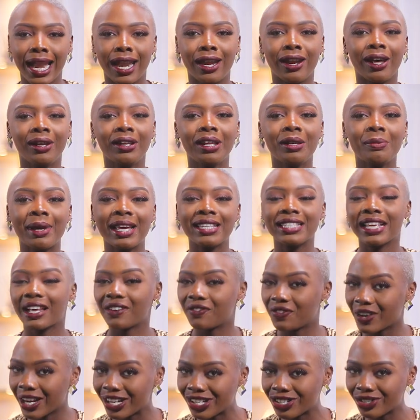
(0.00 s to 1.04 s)
London-based
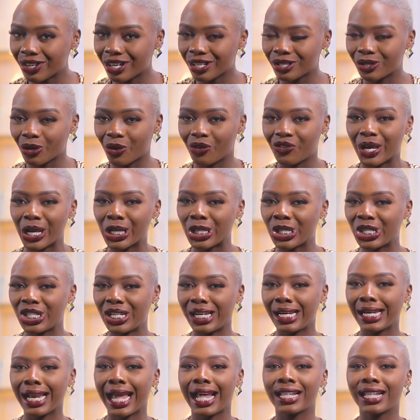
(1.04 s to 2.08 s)
adventurer Sophia Jean,